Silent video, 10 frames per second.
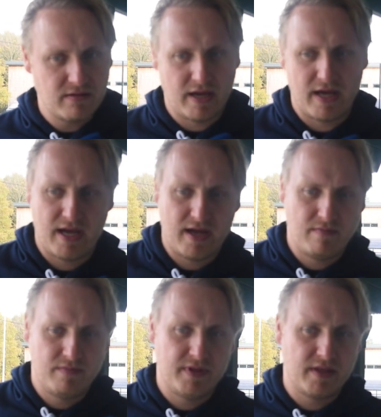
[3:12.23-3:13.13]

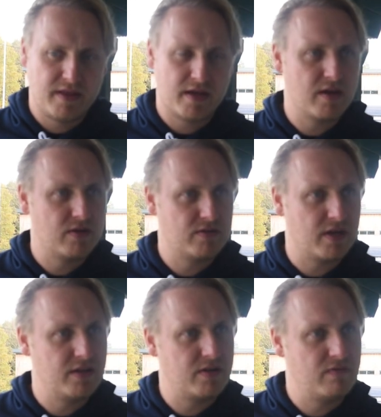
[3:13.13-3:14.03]
they can
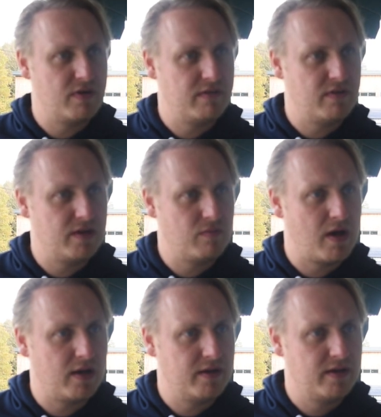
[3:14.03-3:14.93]
do really, really
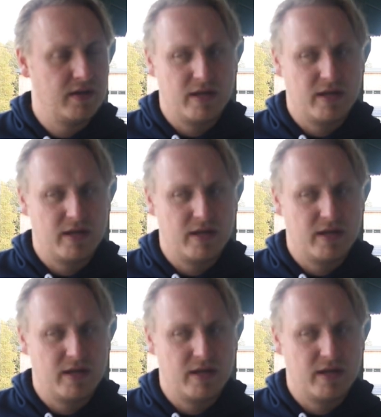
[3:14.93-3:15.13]
well, and